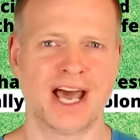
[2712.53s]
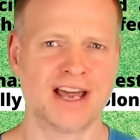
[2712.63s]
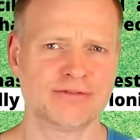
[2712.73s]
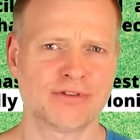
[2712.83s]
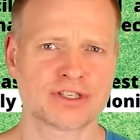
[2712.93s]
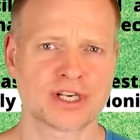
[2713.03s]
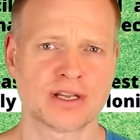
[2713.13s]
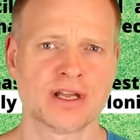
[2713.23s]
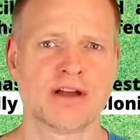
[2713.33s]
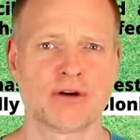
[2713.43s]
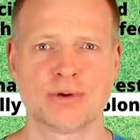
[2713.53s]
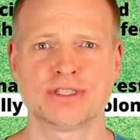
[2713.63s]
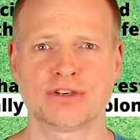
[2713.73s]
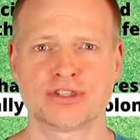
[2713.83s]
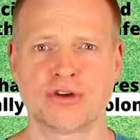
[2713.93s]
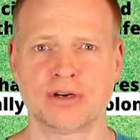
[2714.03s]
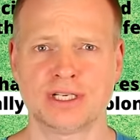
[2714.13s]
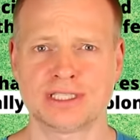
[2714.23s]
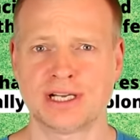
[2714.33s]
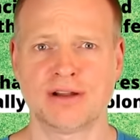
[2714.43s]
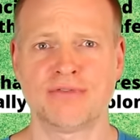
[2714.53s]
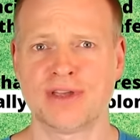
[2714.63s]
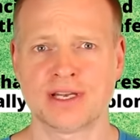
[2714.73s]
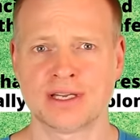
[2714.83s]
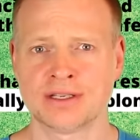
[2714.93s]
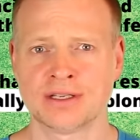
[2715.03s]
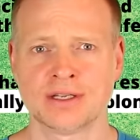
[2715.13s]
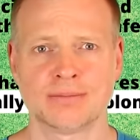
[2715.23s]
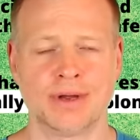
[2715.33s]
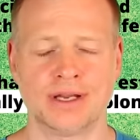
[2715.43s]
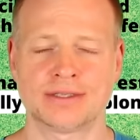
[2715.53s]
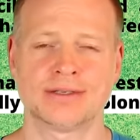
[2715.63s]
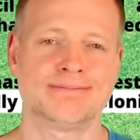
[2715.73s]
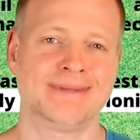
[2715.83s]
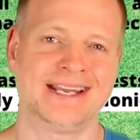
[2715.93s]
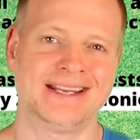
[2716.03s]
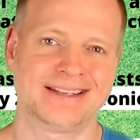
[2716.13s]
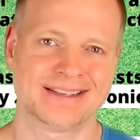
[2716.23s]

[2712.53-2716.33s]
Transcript: Unfortunately, a research journal is a little fiddly, but meh.